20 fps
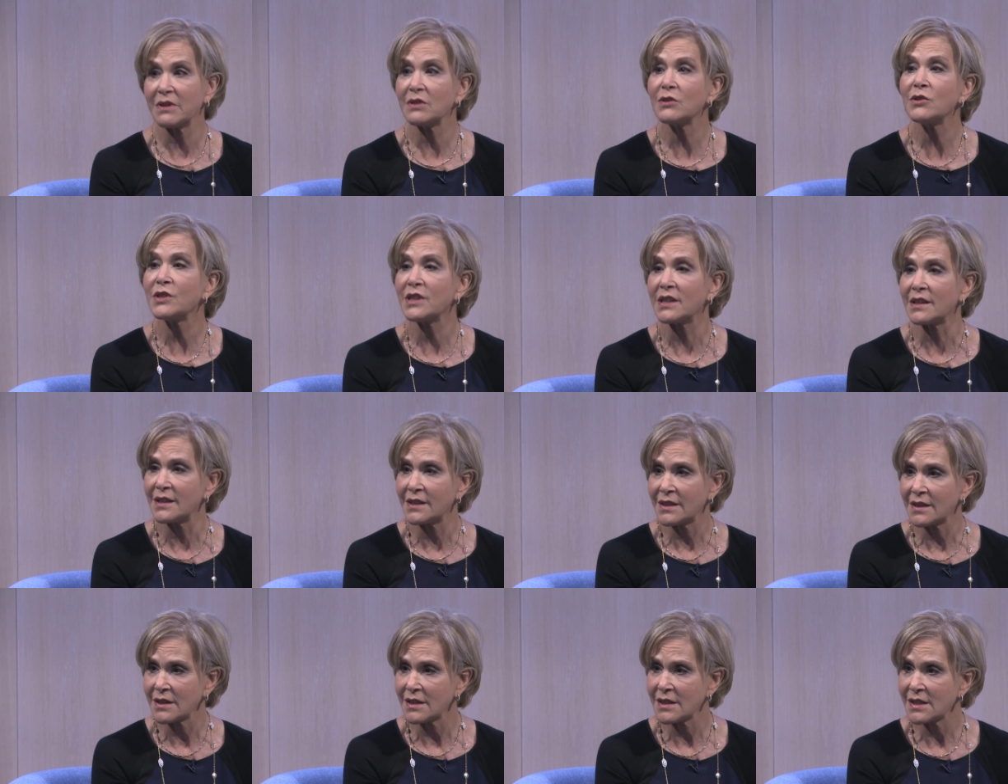
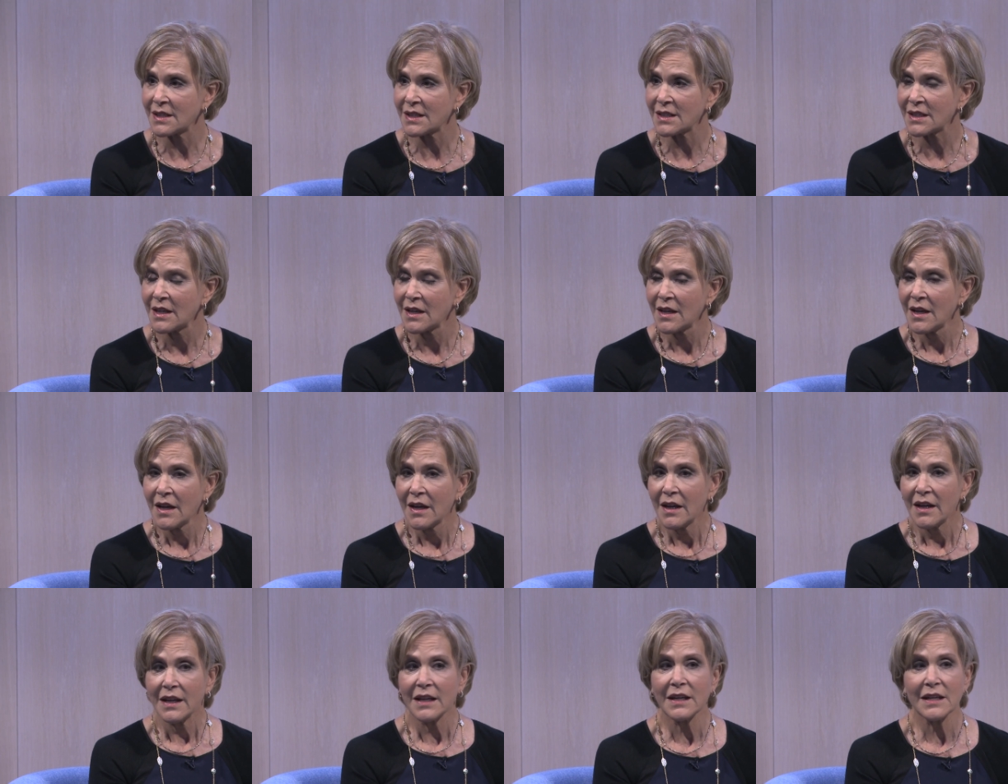billions
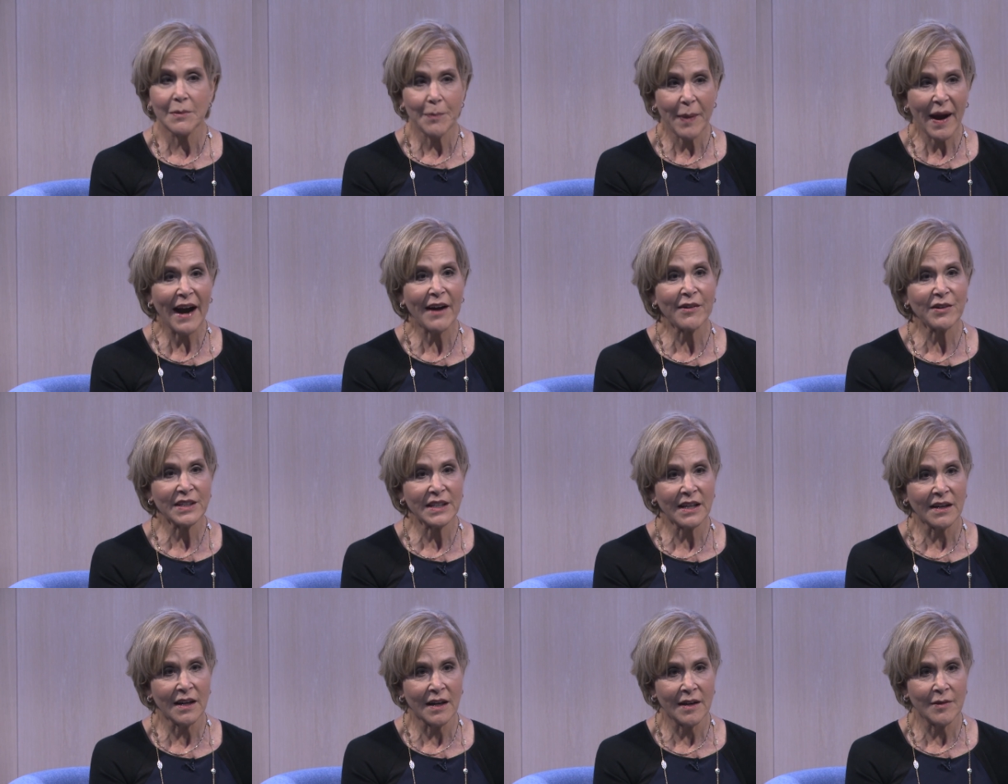in a
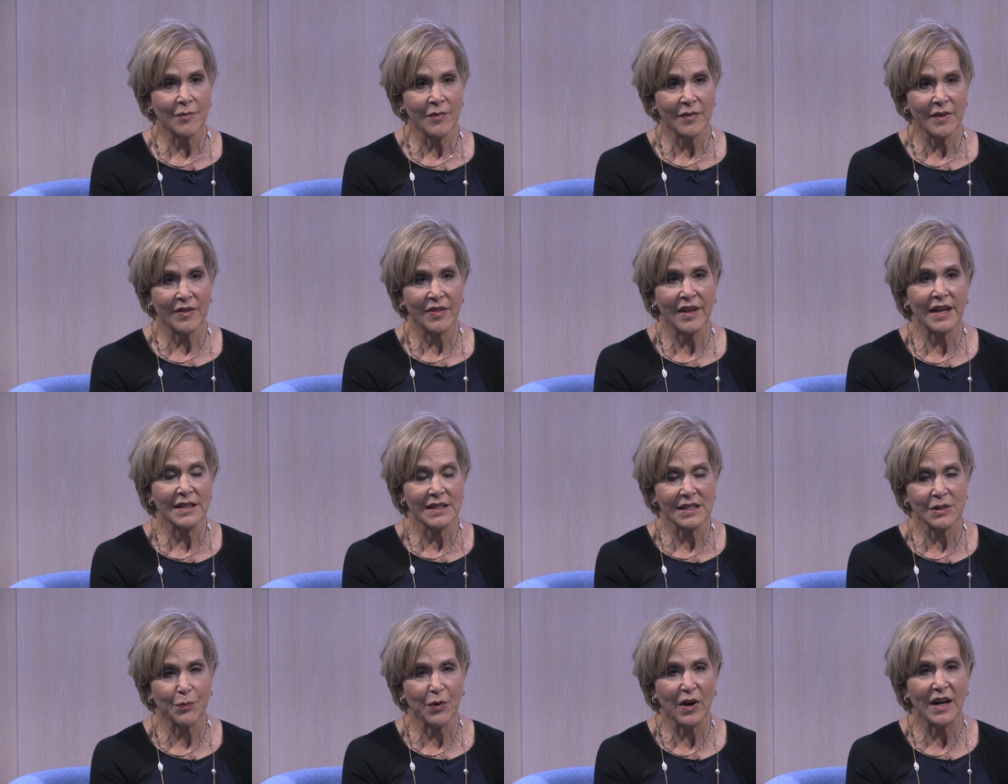paradigm that
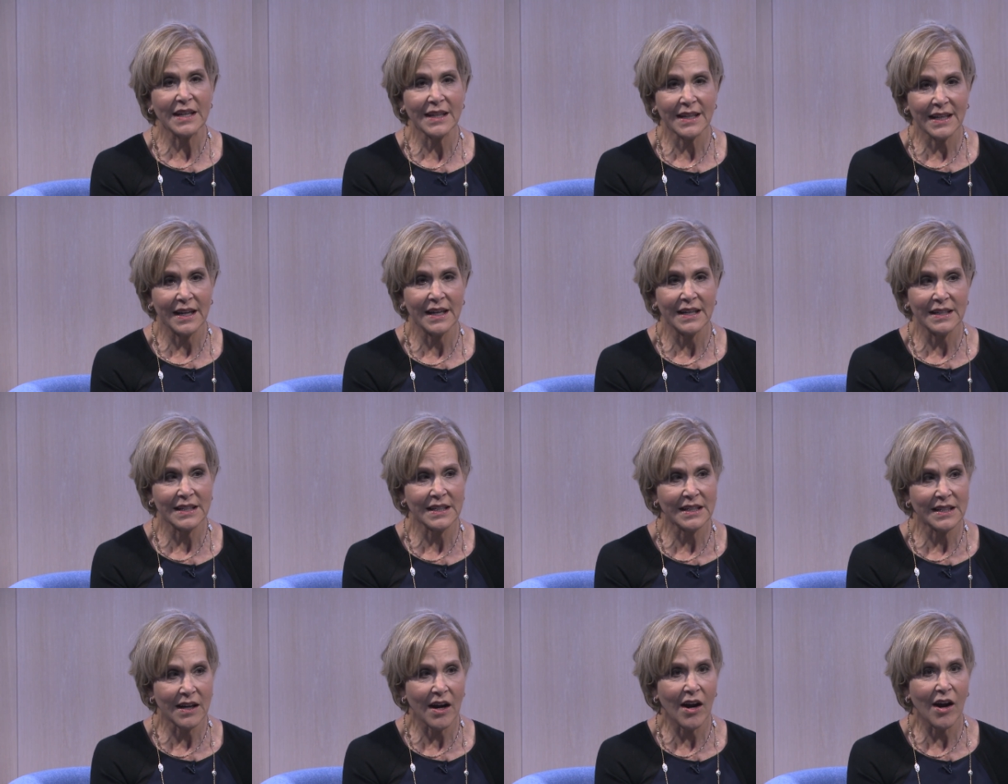is
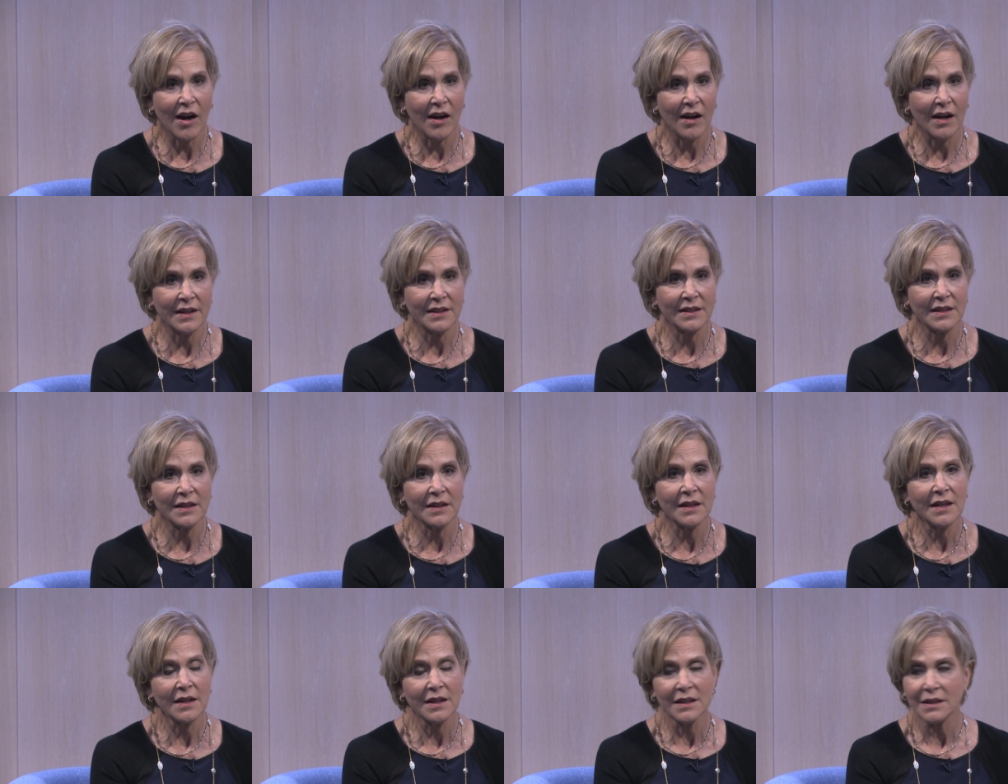predicated
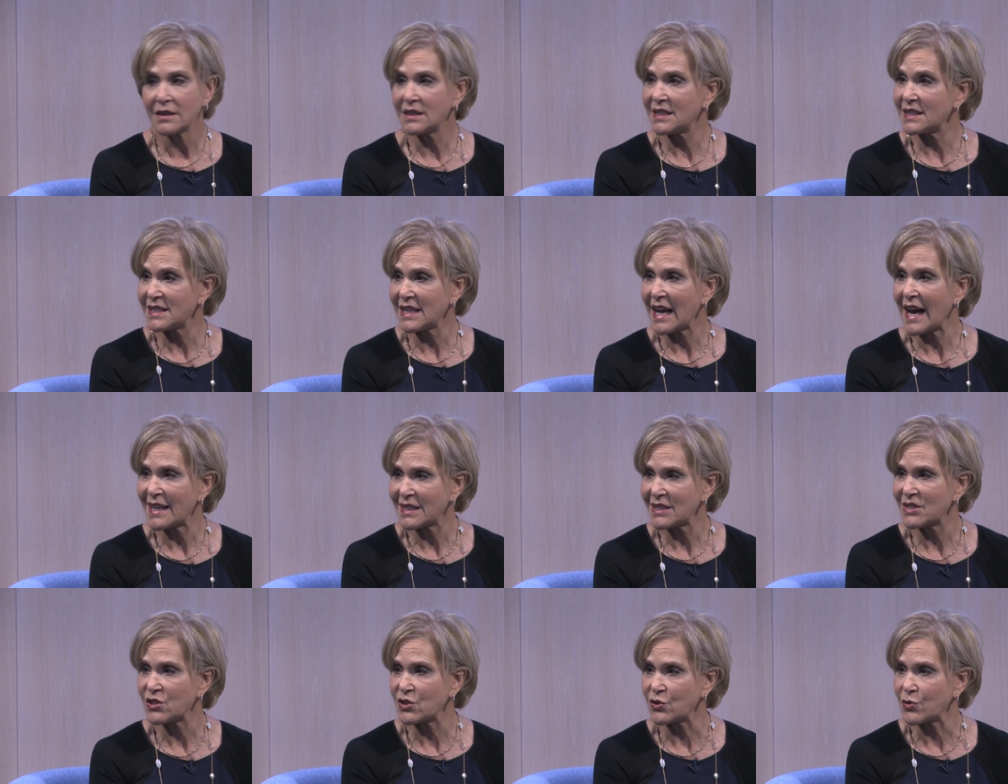on
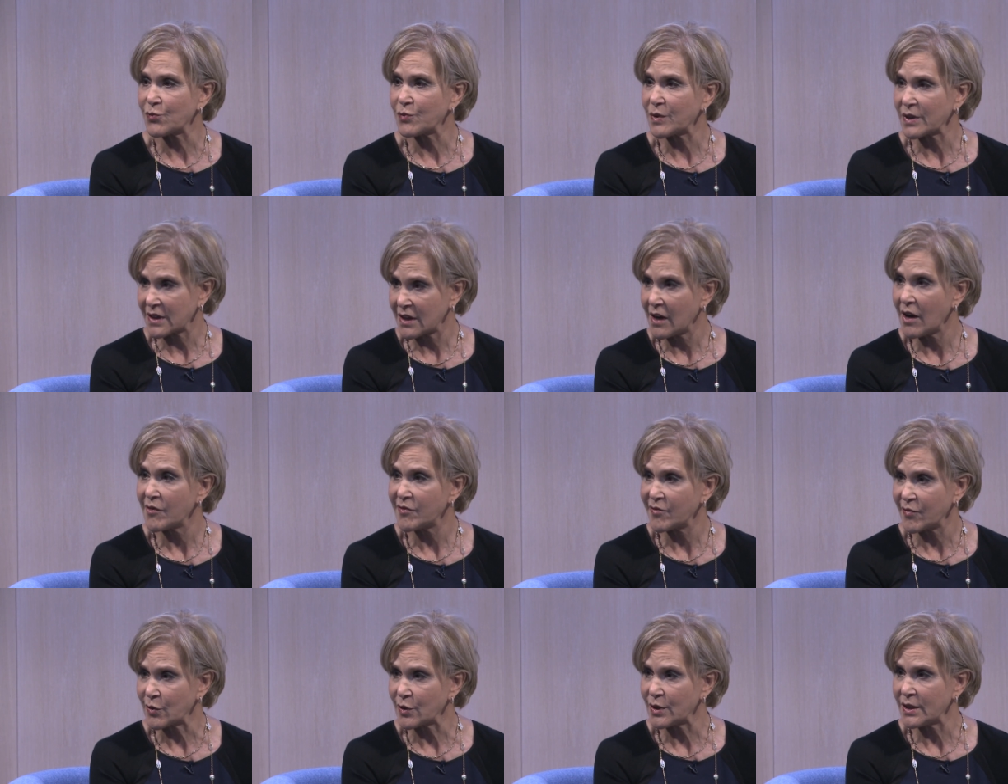disaster
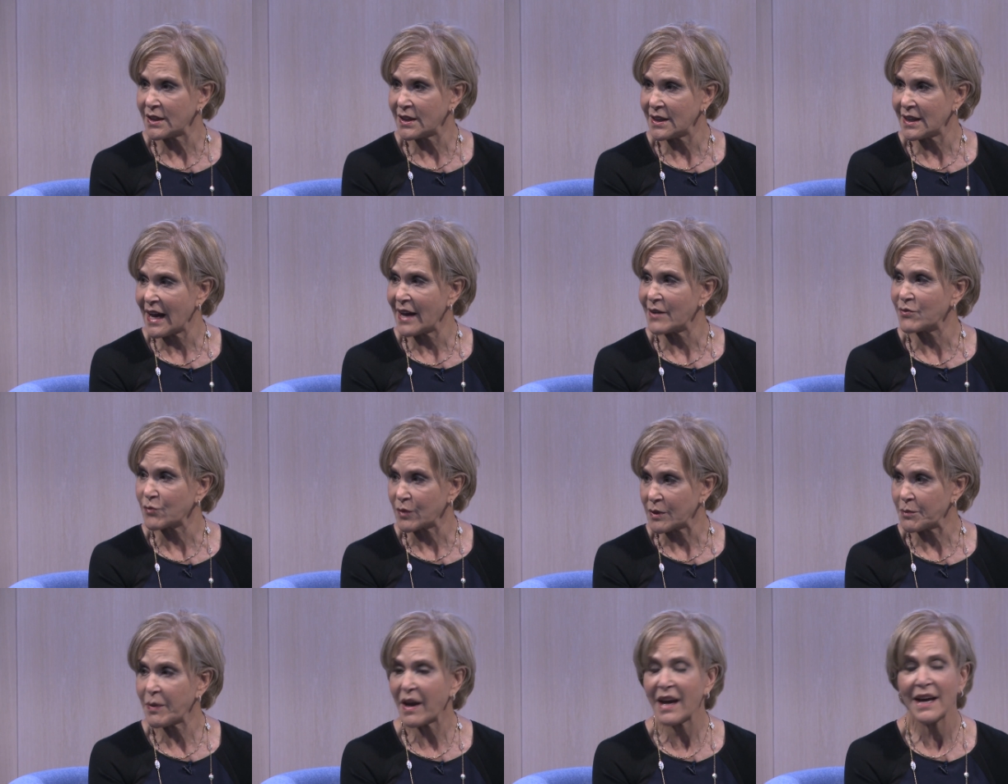recovery and
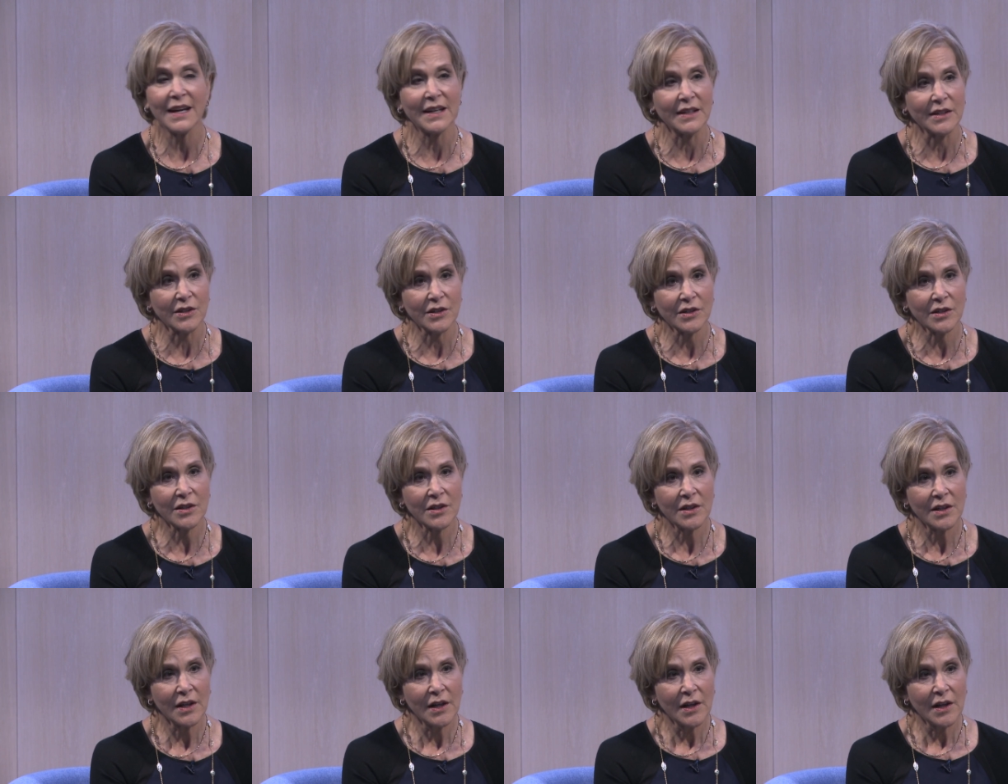repair